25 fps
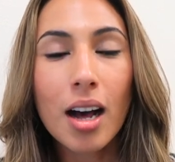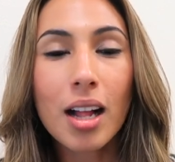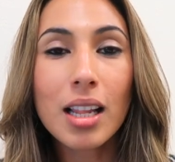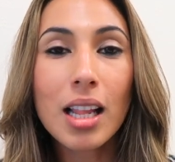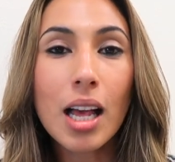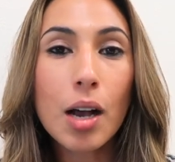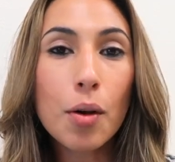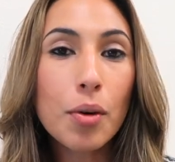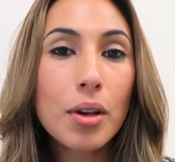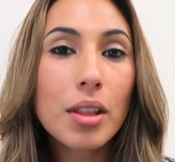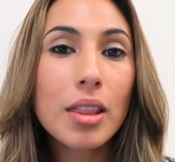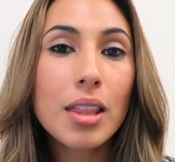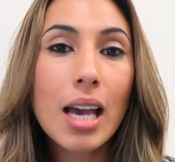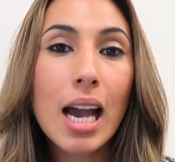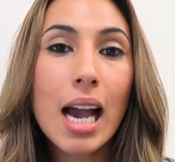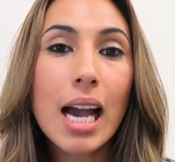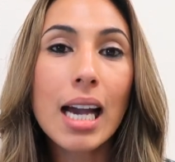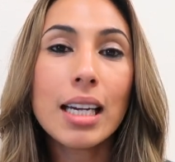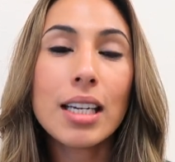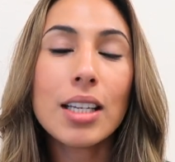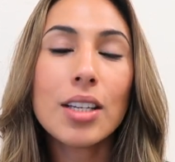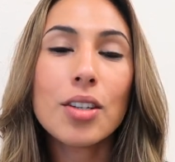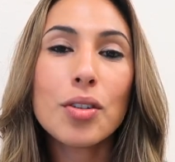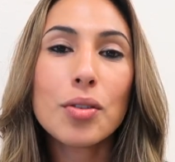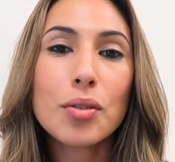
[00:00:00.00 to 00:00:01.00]
Along with
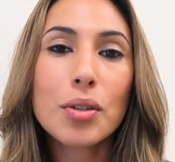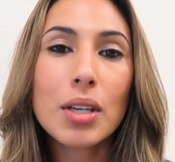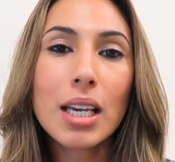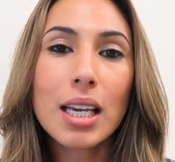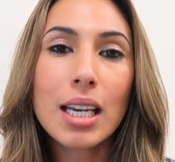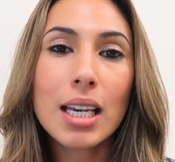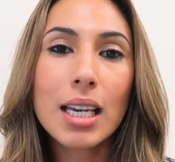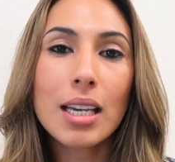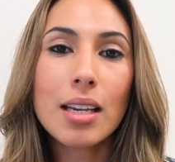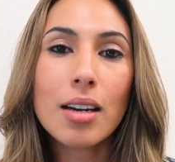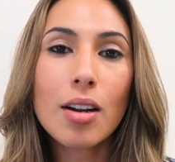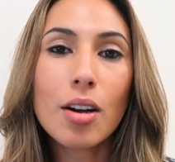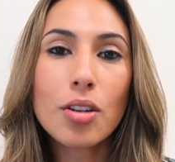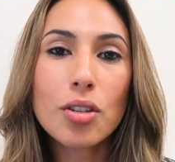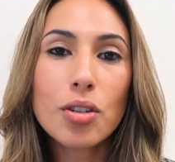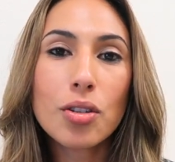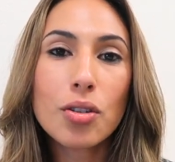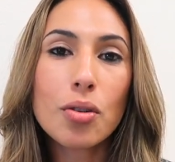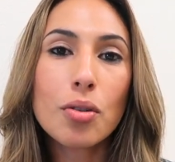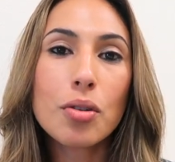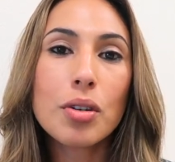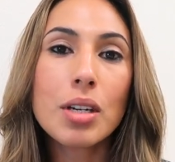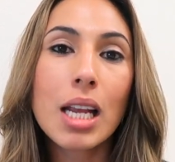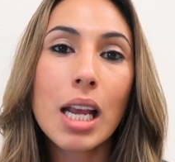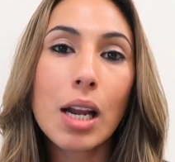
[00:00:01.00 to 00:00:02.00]
that, you can
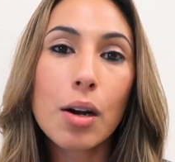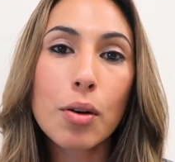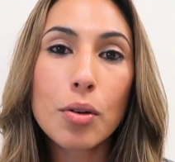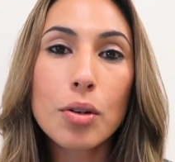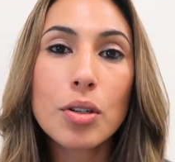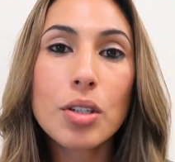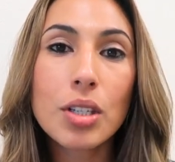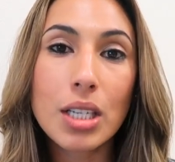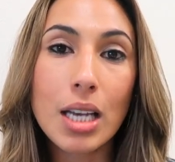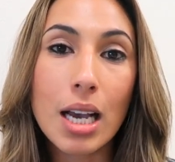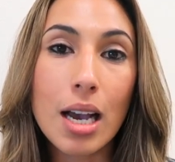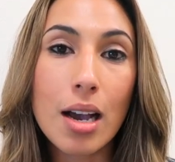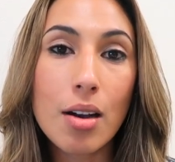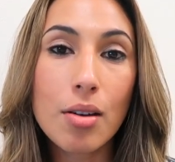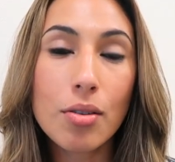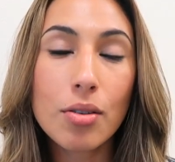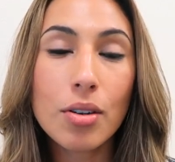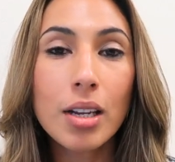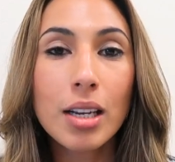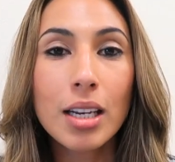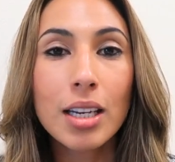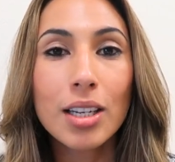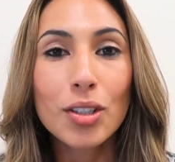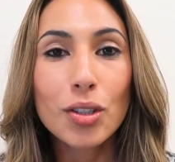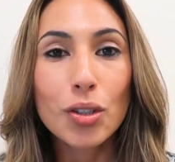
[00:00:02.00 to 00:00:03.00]
also narrow
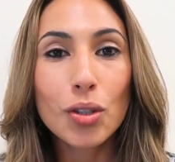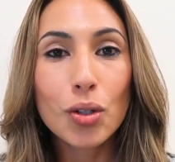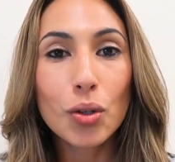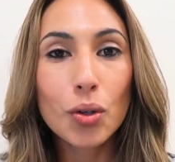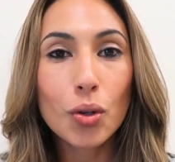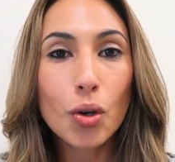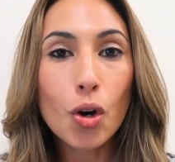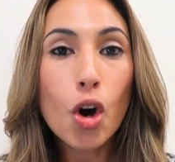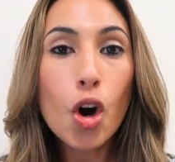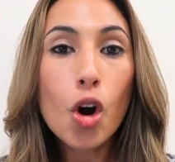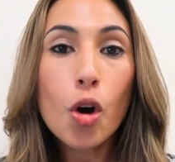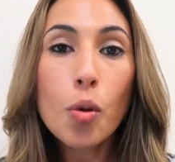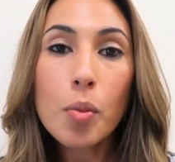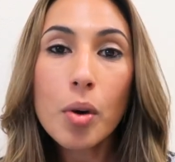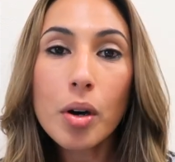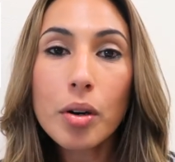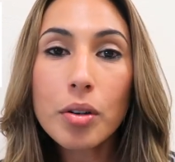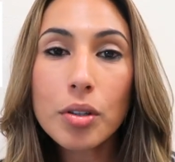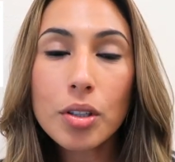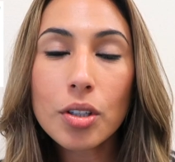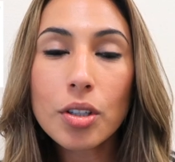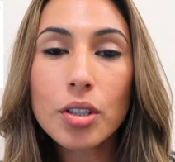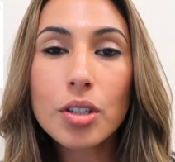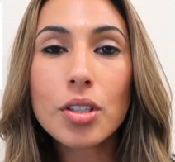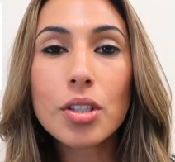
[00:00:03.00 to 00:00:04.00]
down to
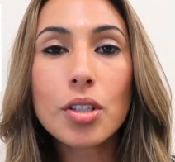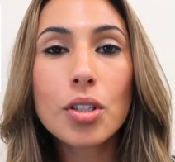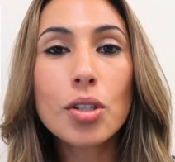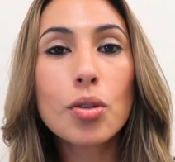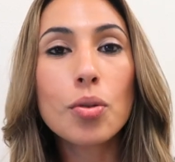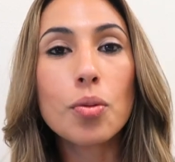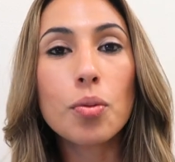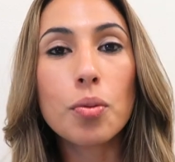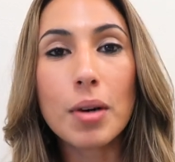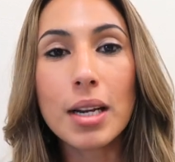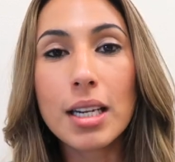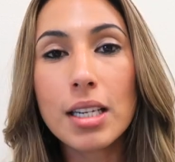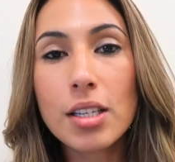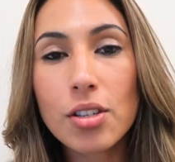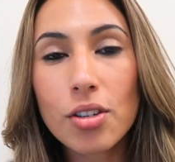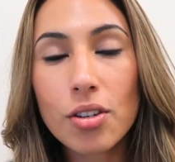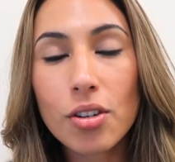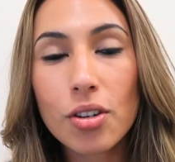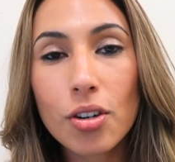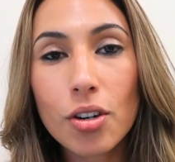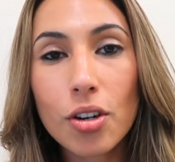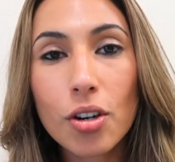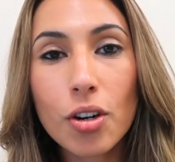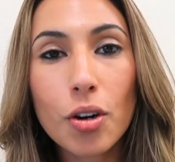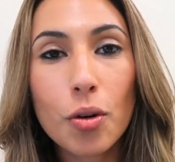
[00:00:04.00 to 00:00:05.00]
homeowner, to
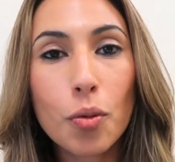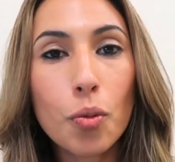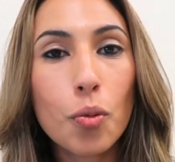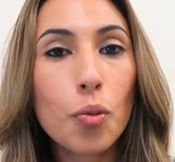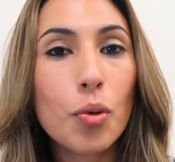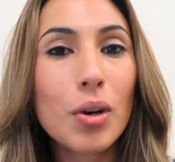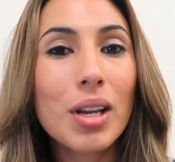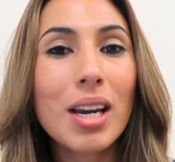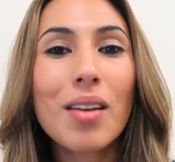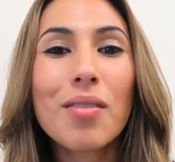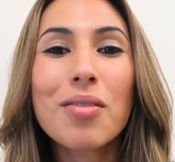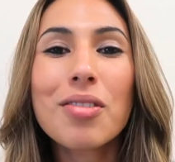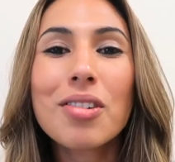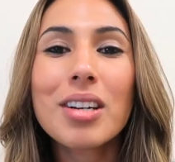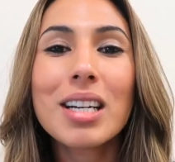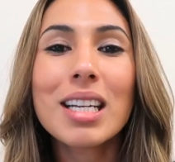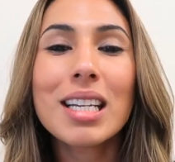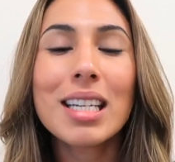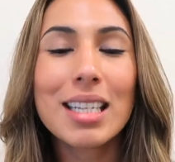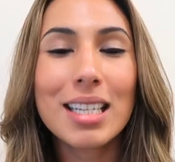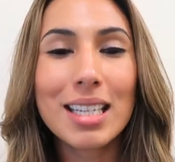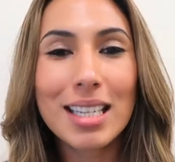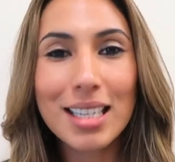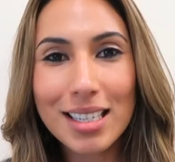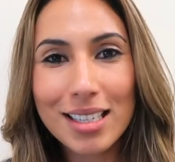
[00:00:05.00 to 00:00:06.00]
renter, whatever
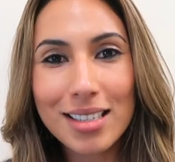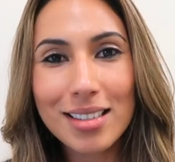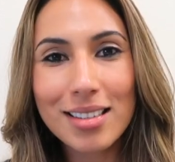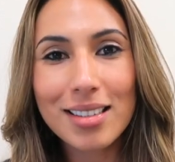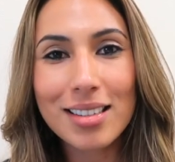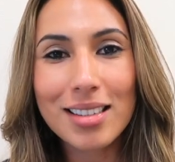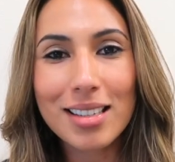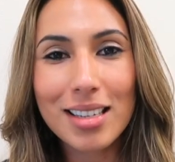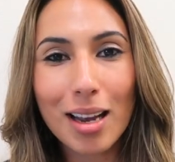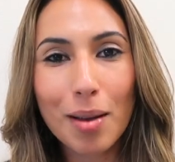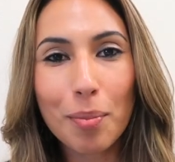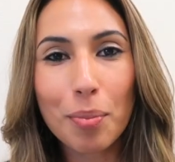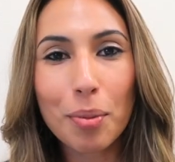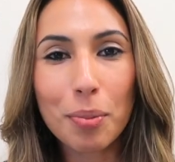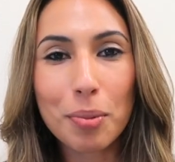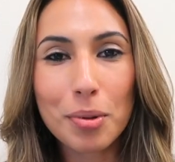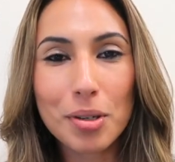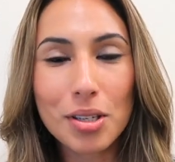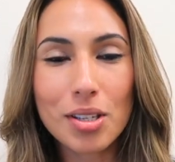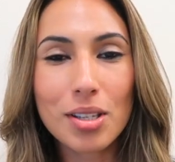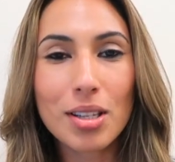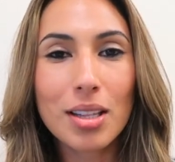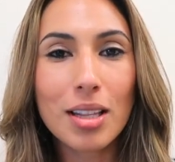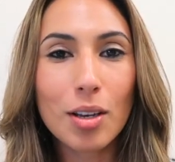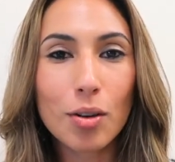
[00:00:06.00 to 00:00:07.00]
it is, the type of
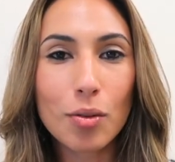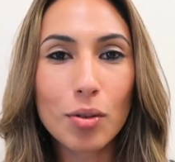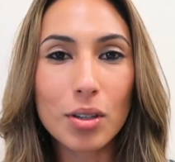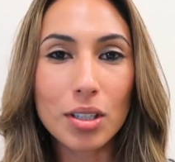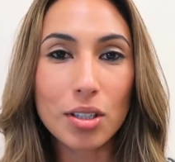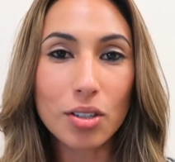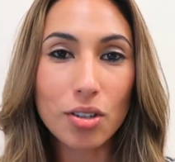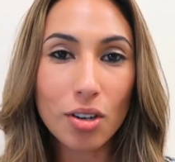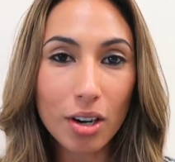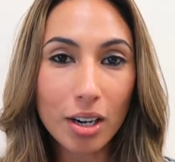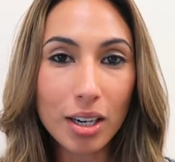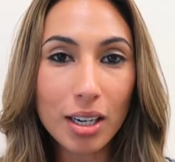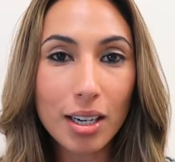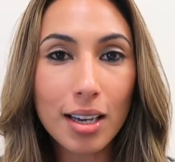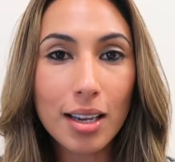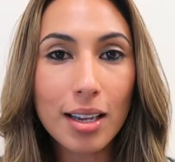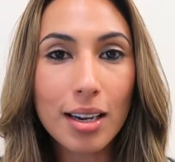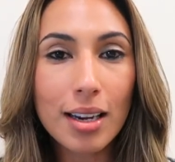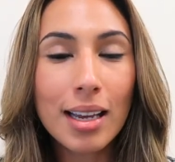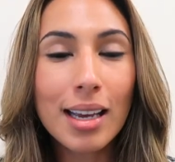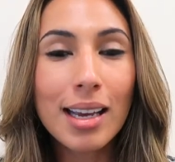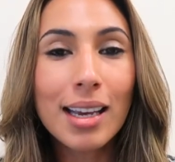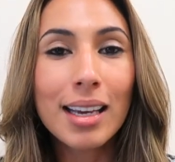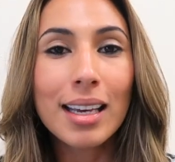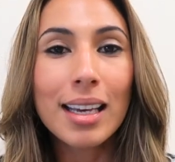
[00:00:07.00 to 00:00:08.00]
person that you want to
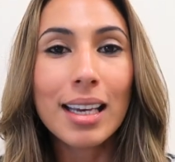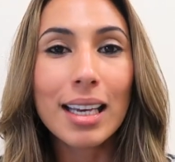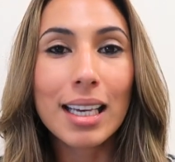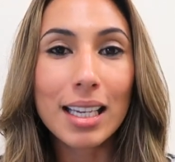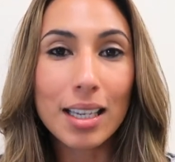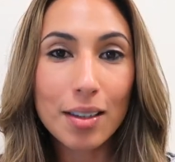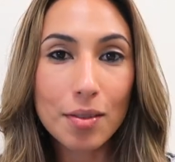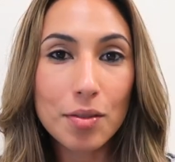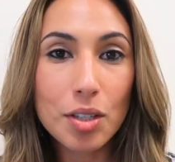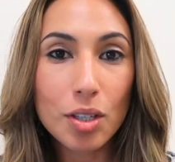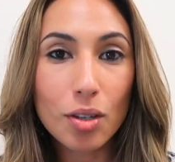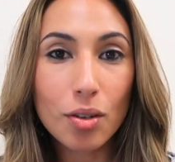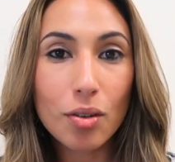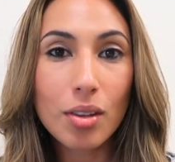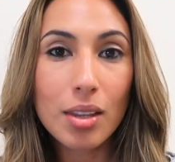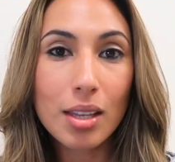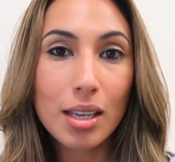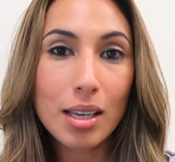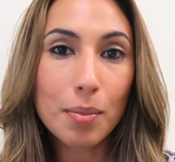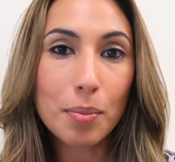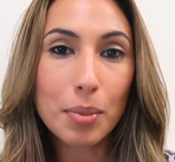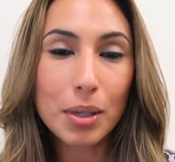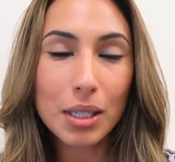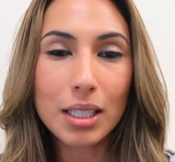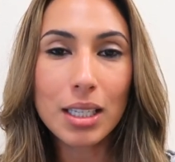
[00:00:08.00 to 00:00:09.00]
target. It gives you
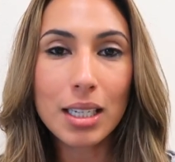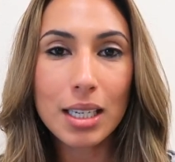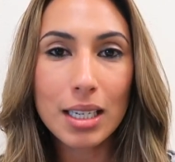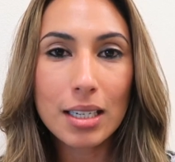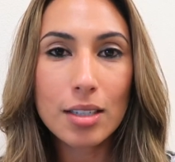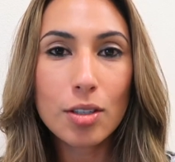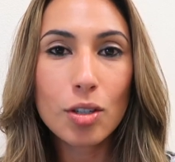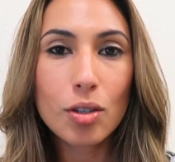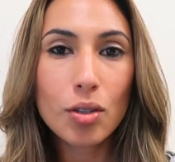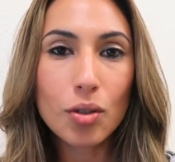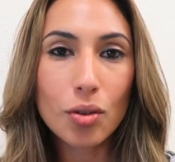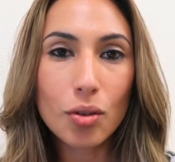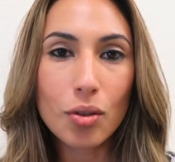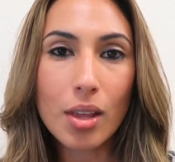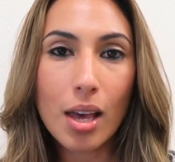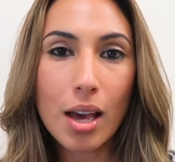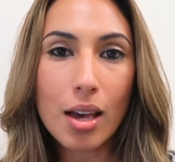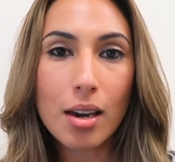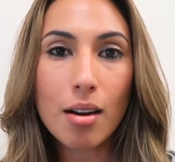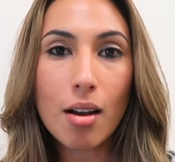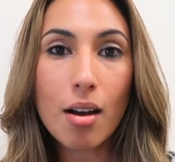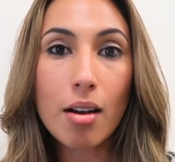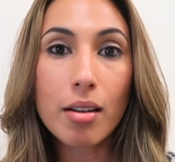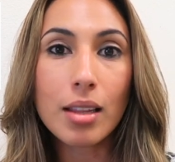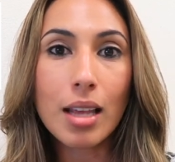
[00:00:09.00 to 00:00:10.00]
the ability to do
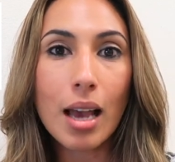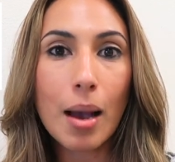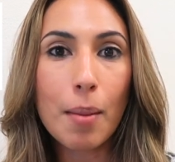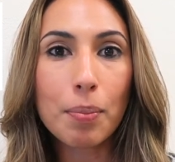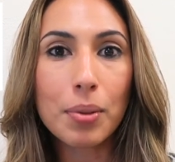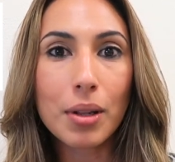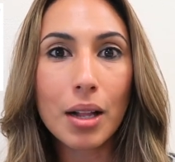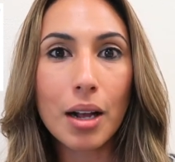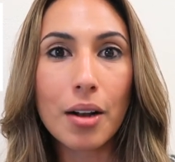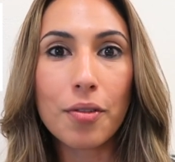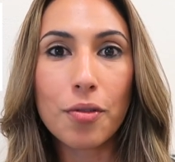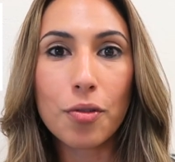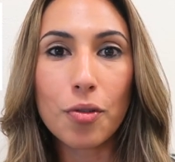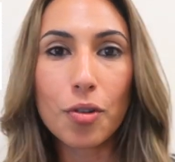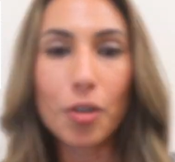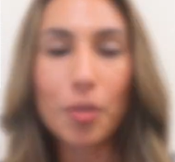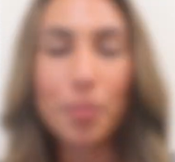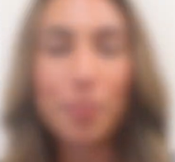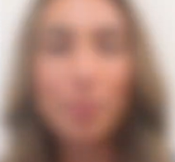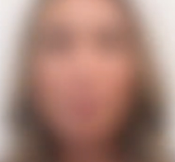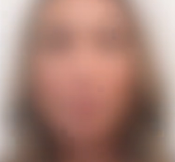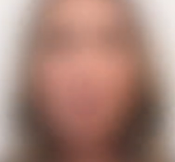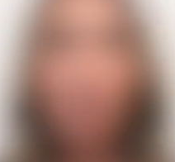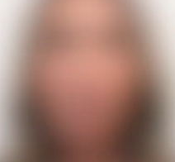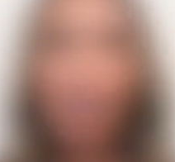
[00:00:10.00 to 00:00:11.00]
that on that
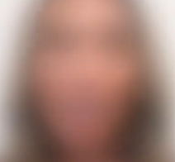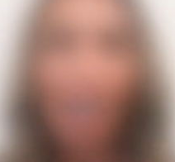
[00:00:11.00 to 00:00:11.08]
platform.